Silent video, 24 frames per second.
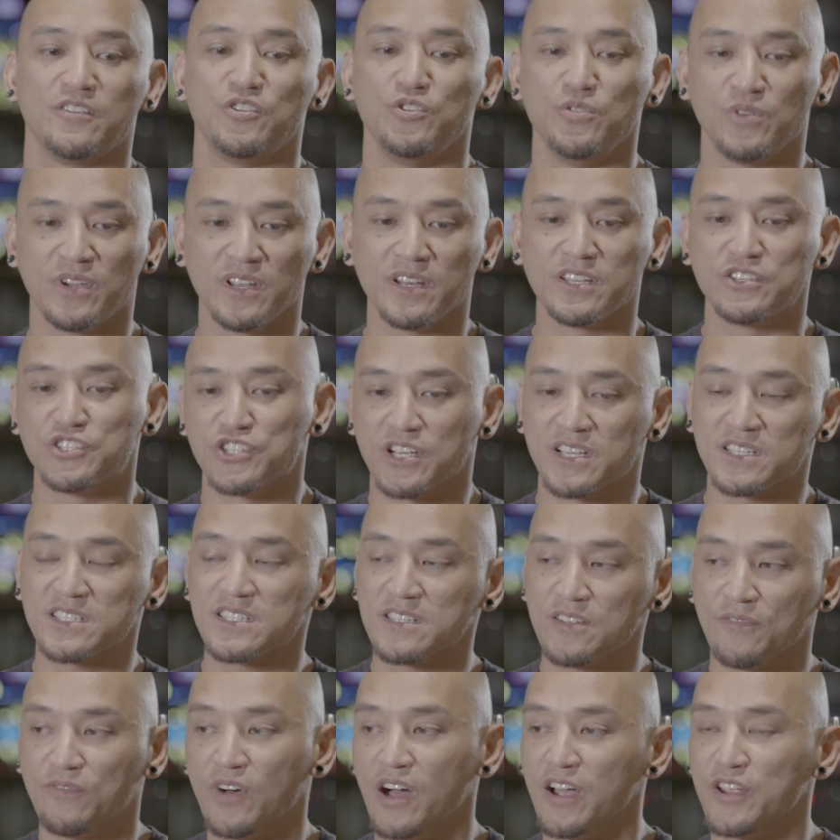You can
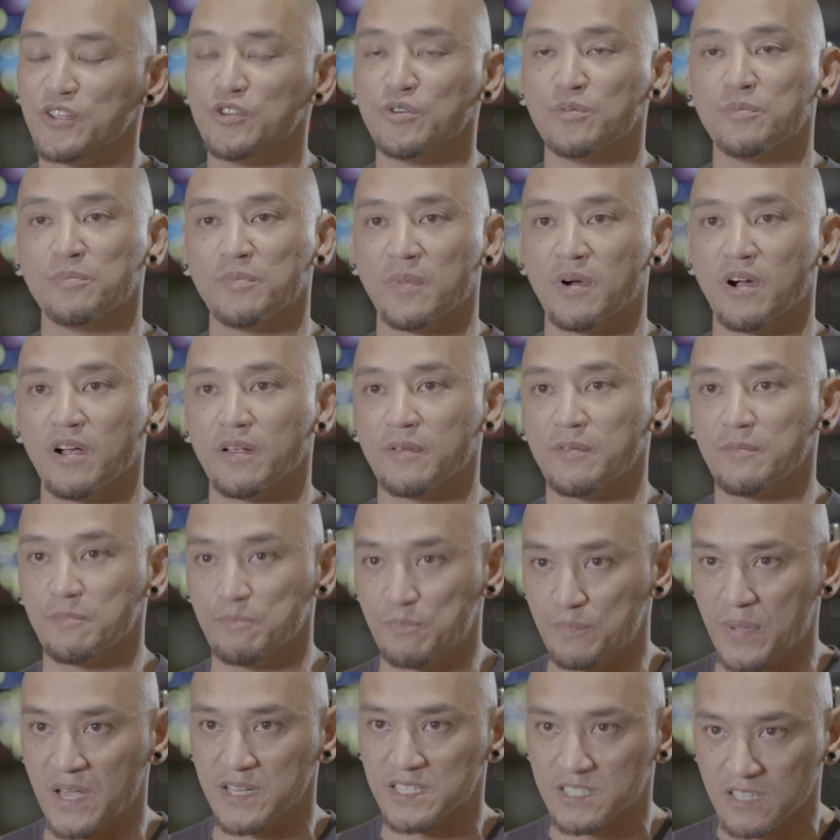adjust the volume
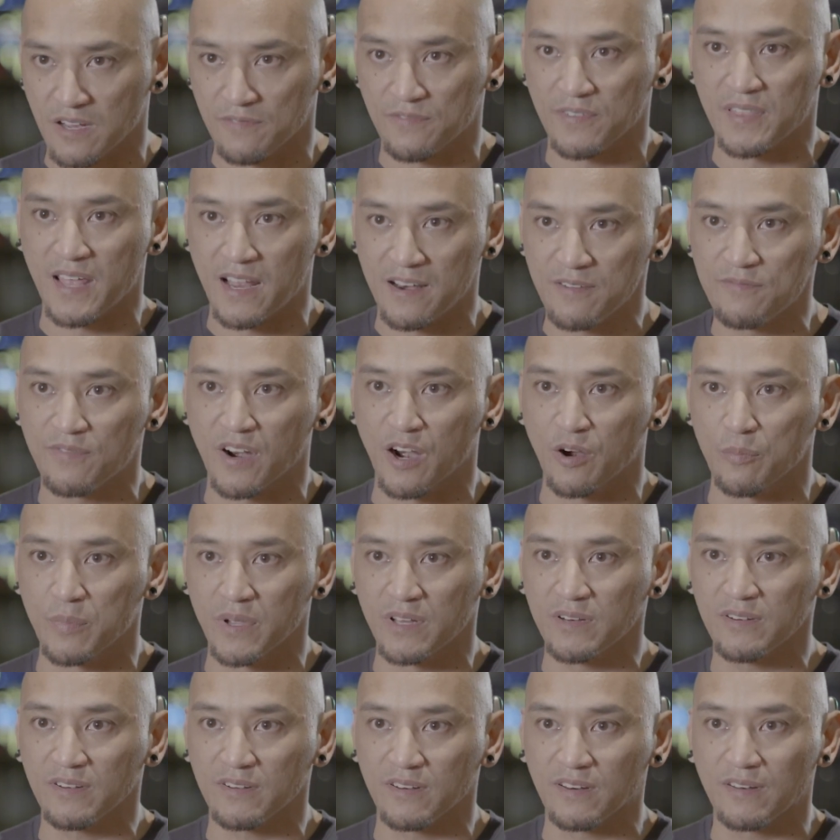based off of that
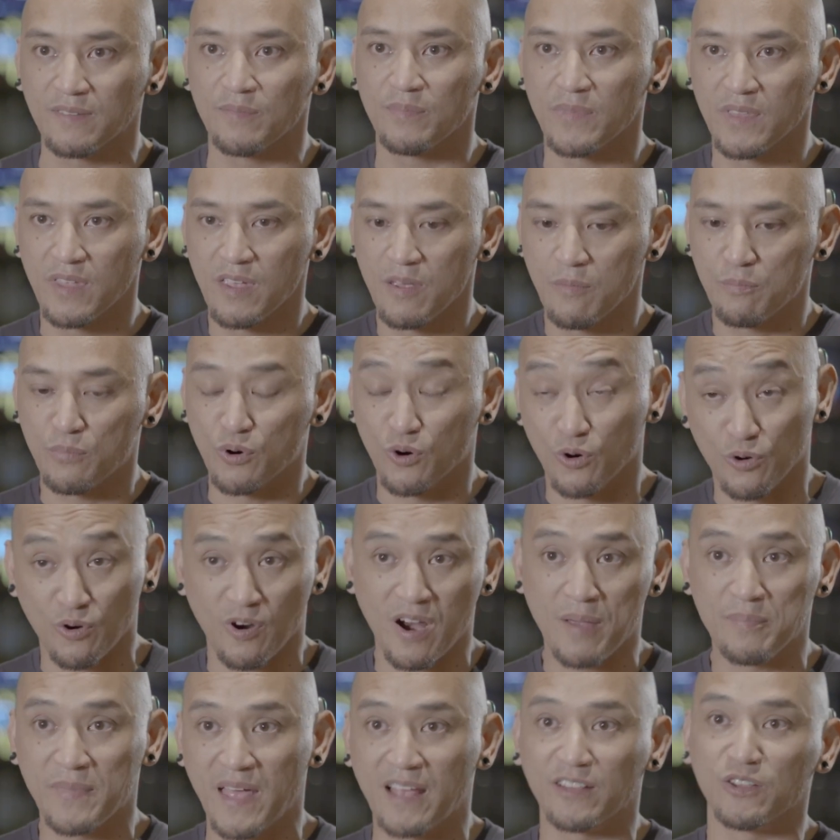environment,
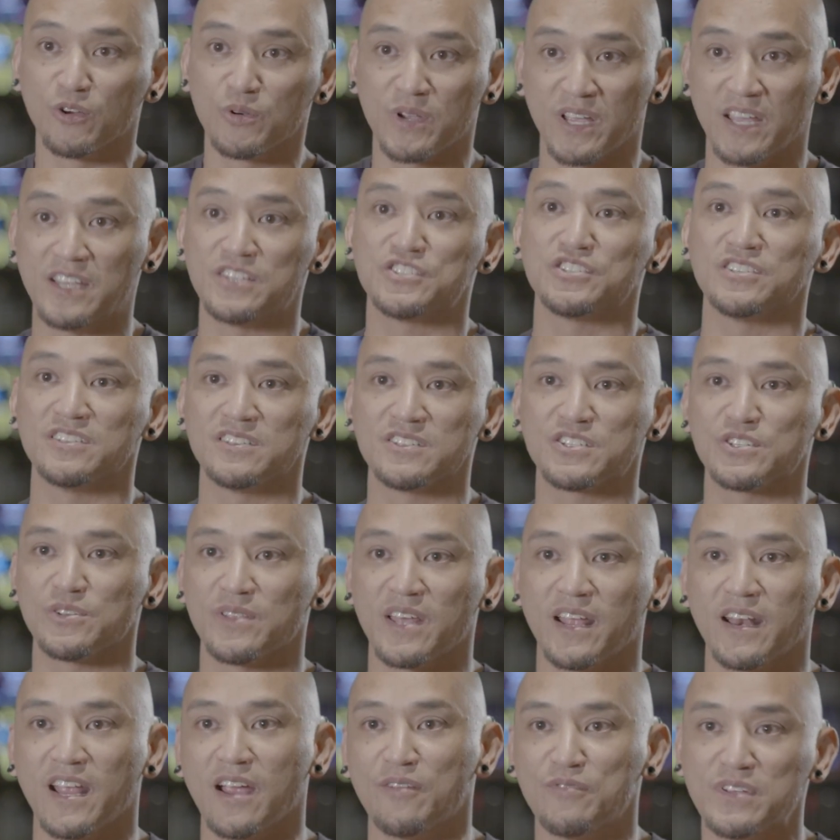program that location so
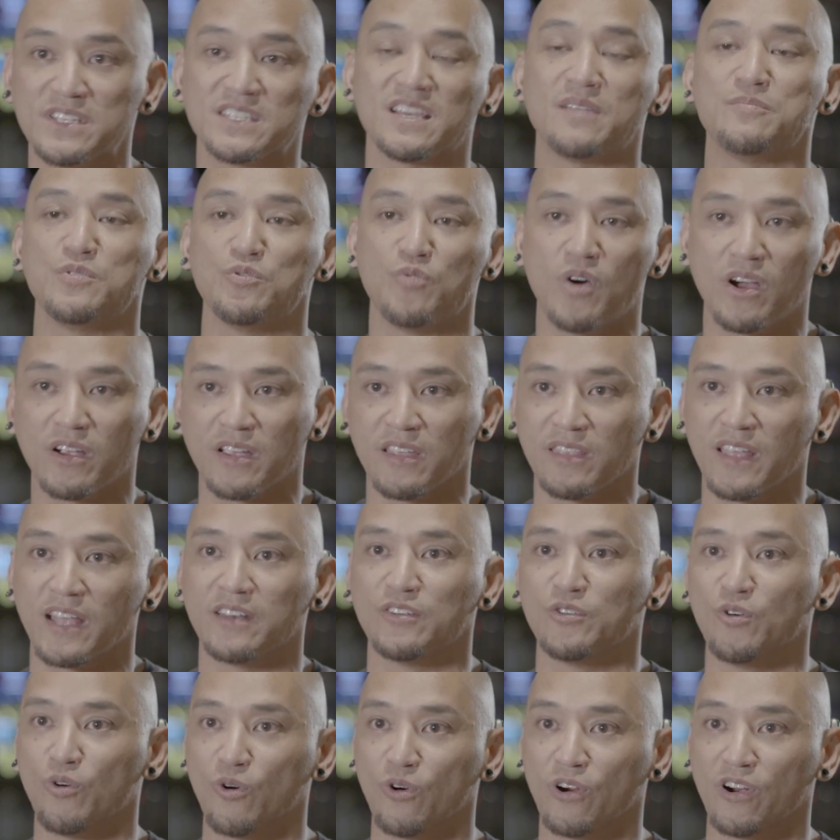that every time you walk in
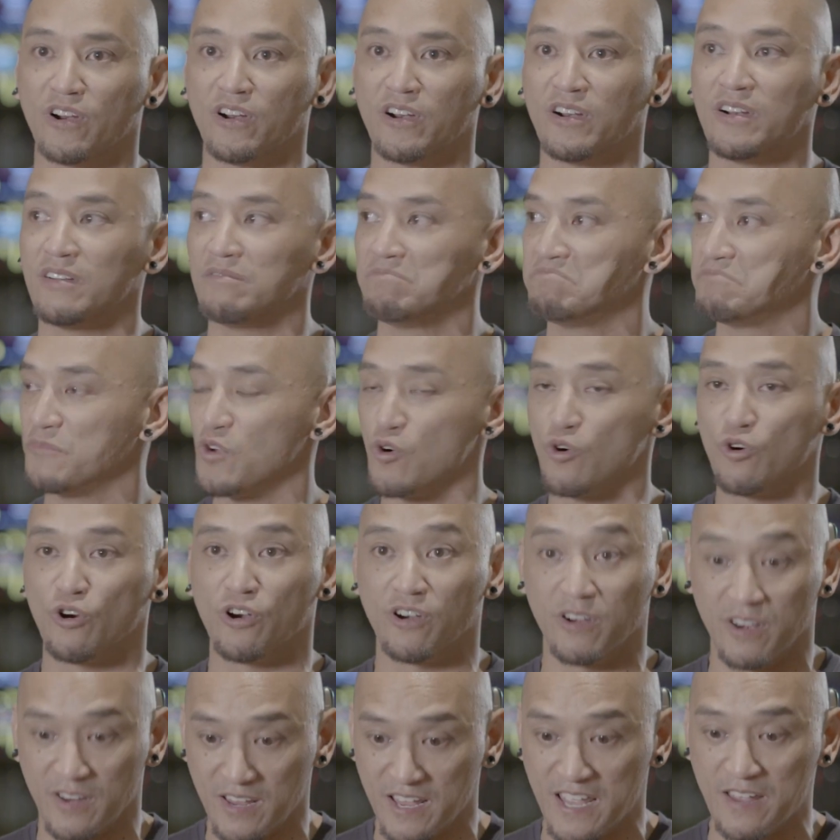that door
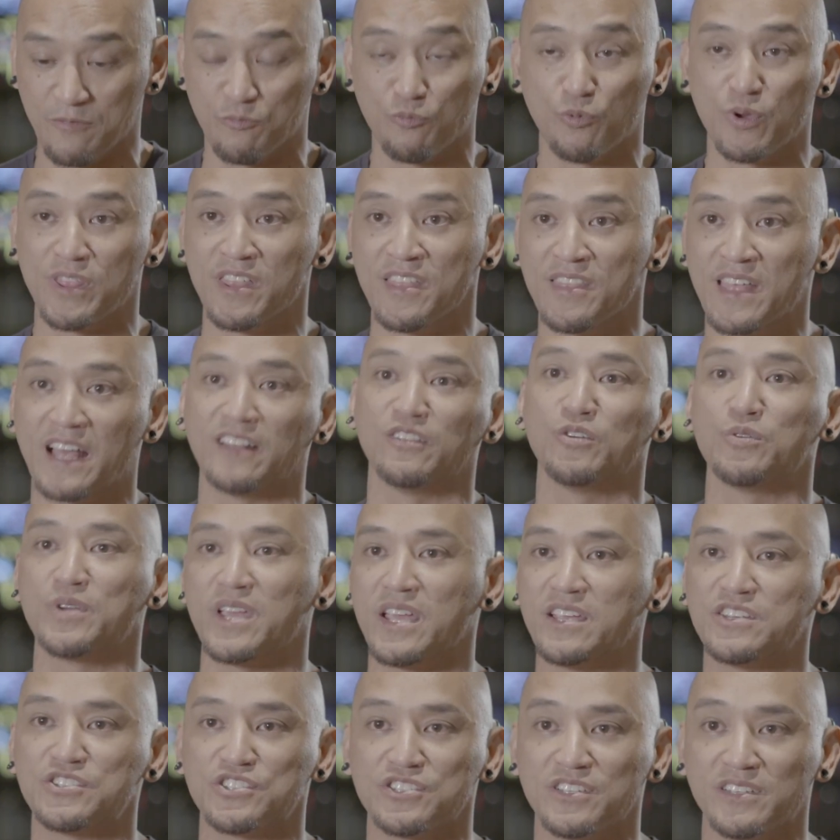or within that
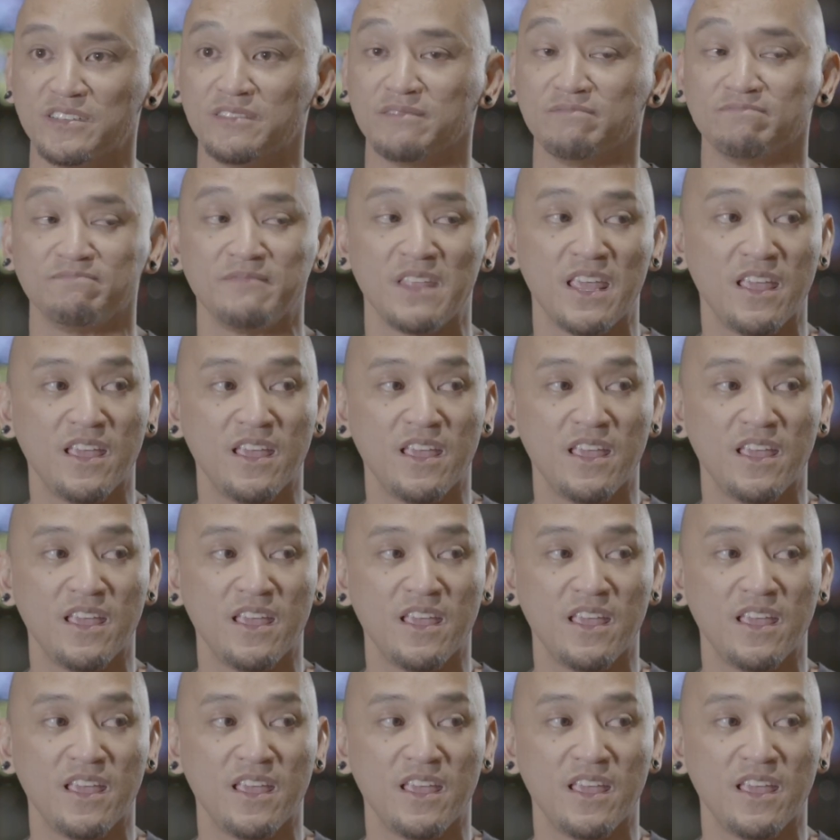location,